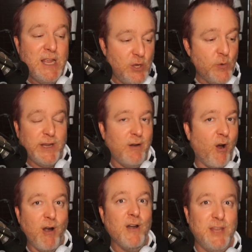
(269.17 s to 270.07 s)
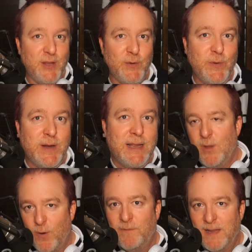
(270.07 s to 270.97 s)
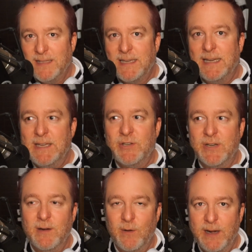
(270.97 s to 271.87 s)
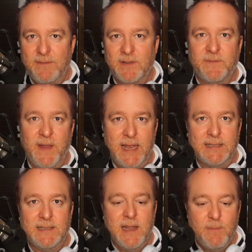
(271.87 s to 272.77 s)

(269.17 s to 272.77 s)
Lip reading: You could argue, no offense to Ninja or any of his fans,